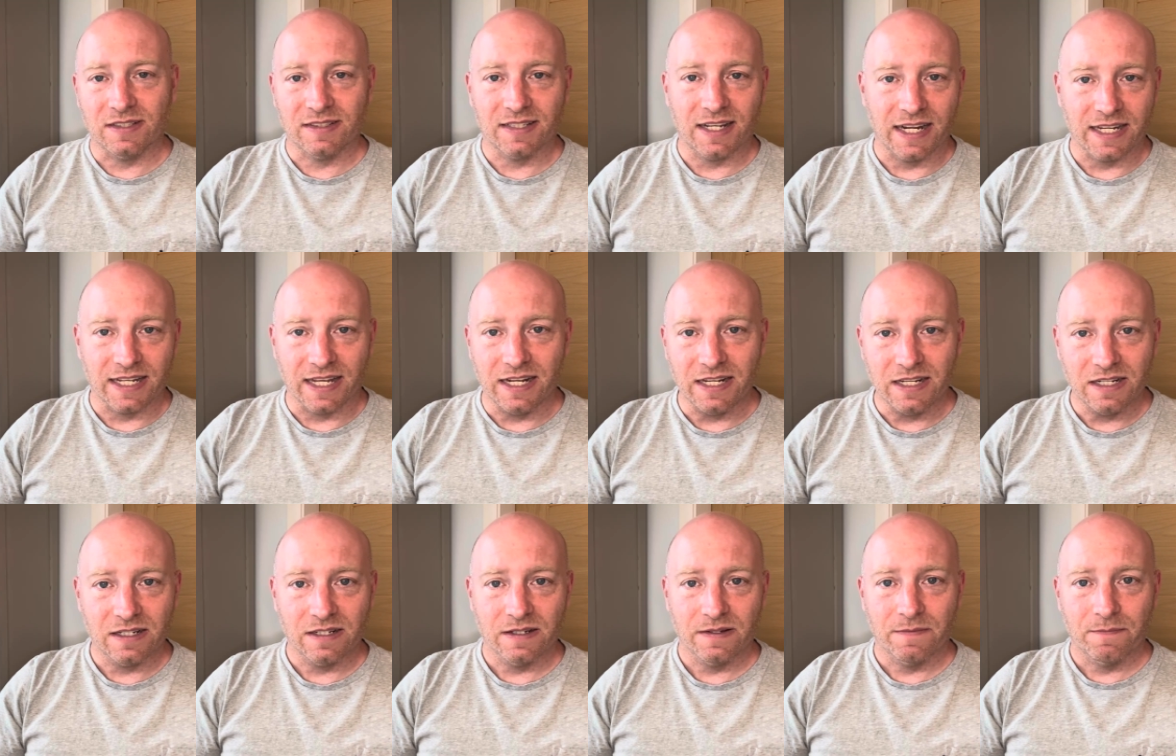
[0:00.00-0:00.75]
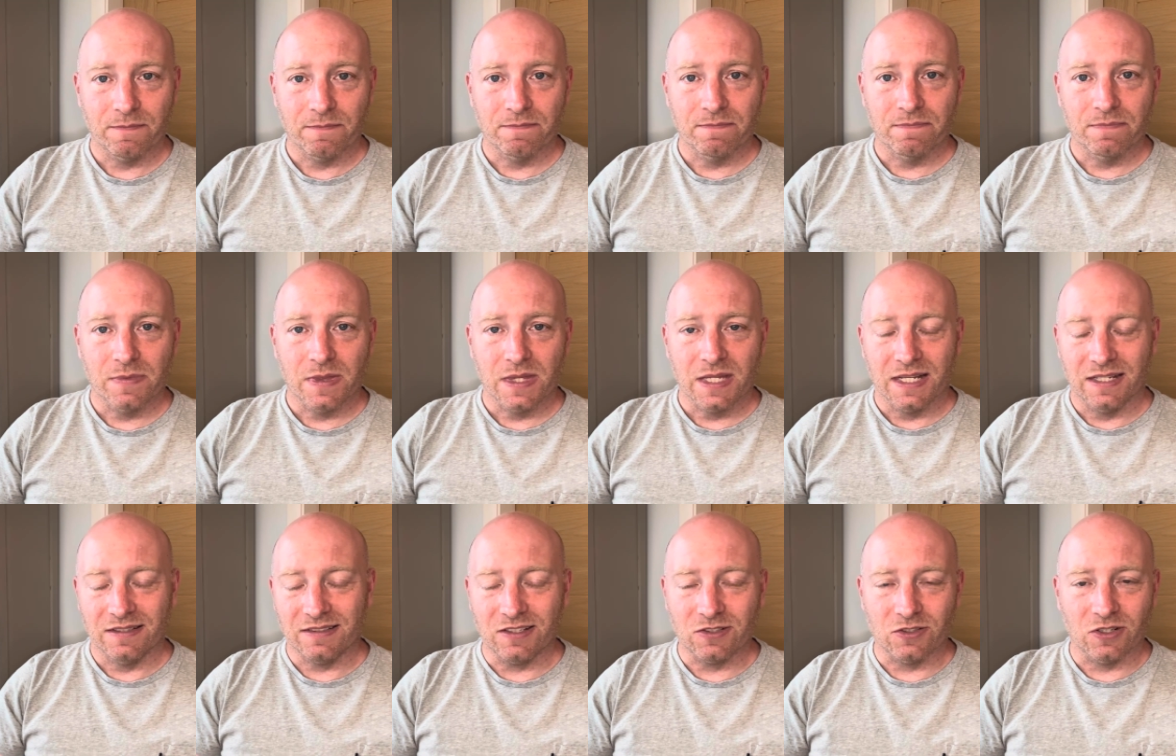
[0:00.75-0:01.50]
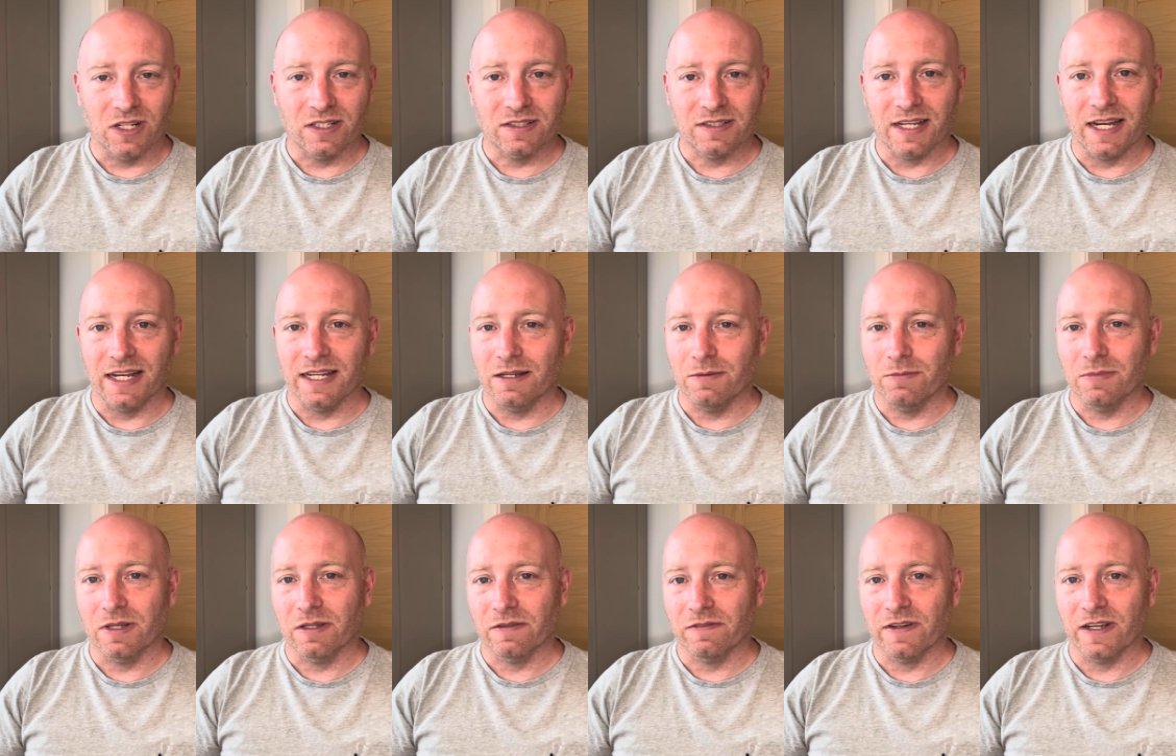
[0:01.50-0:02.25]
tie in? Is this going to tie in
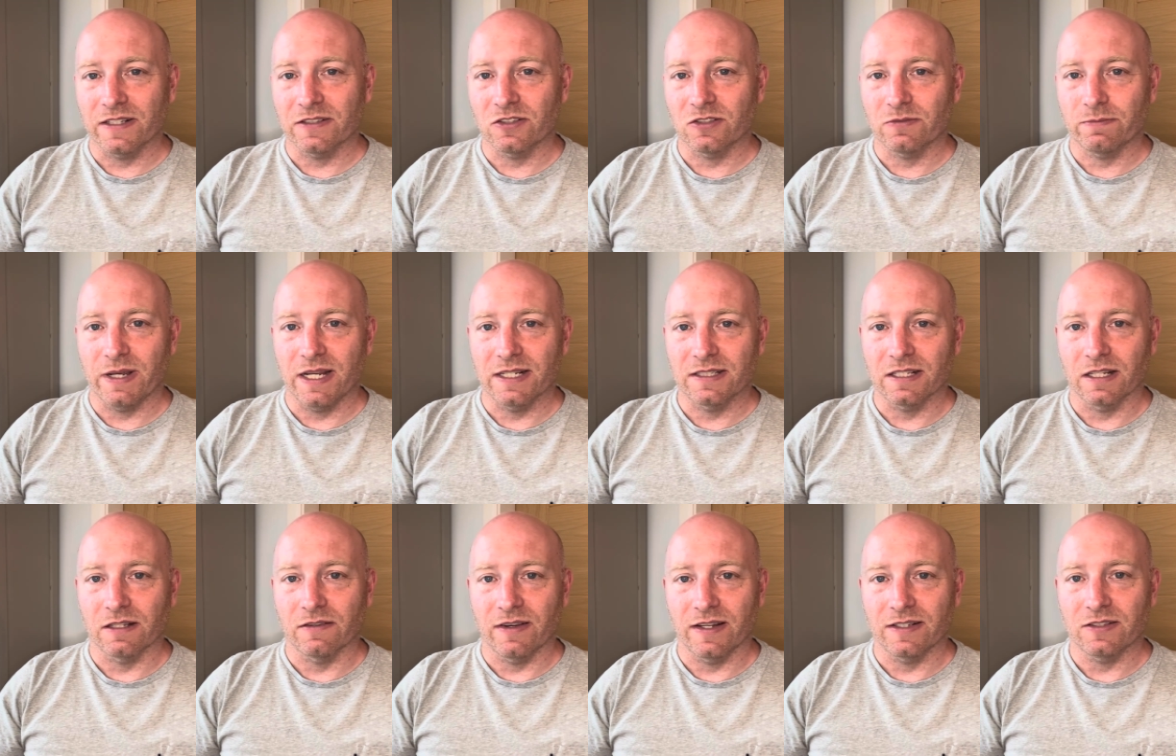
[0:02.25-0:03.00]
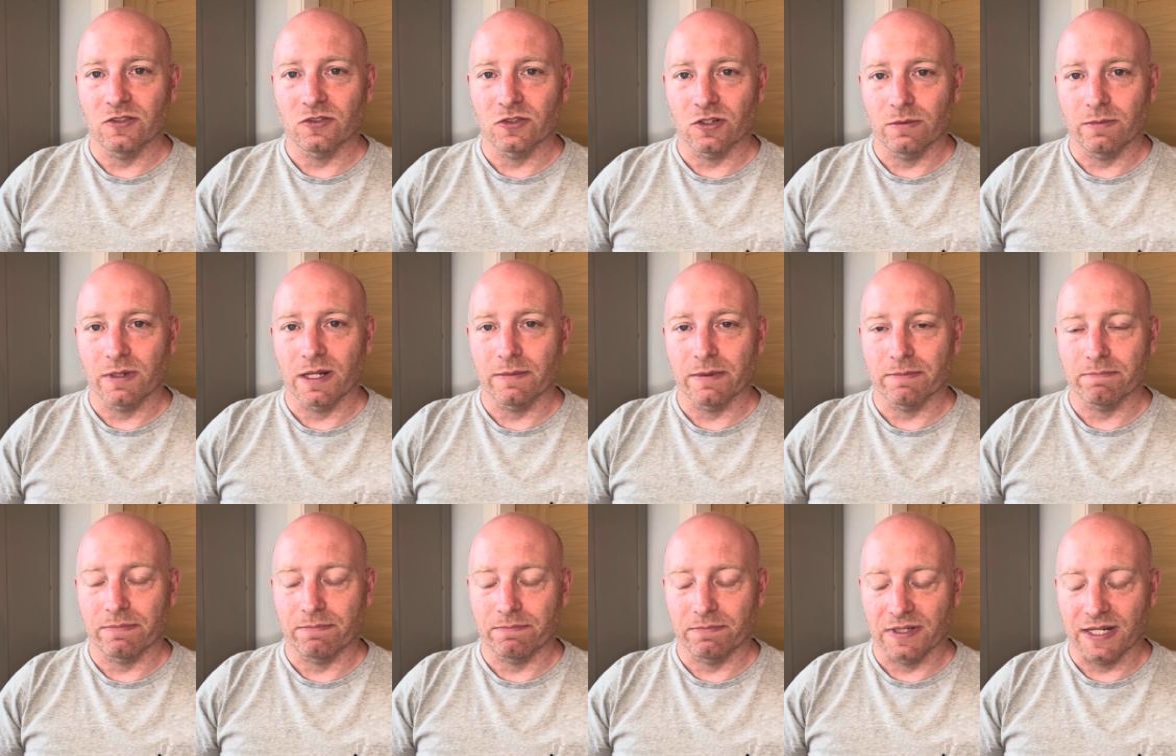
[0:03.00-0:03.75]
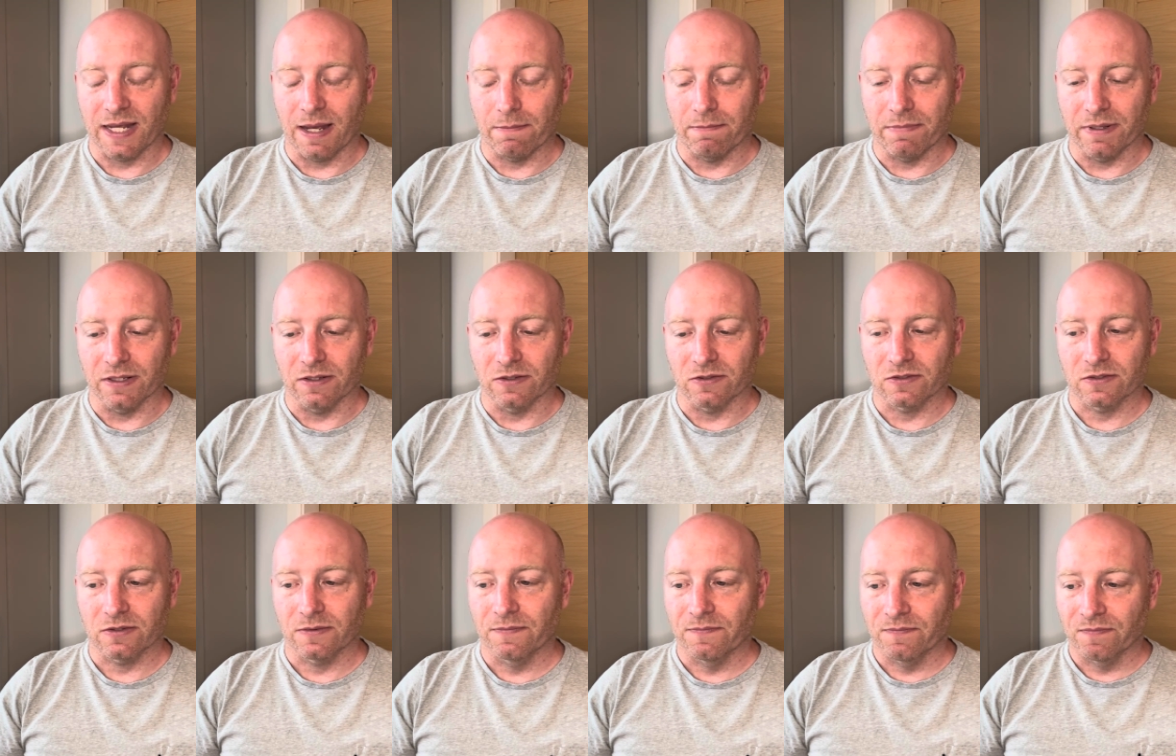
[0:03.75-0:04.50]
with the fact the space elevator is going to get built?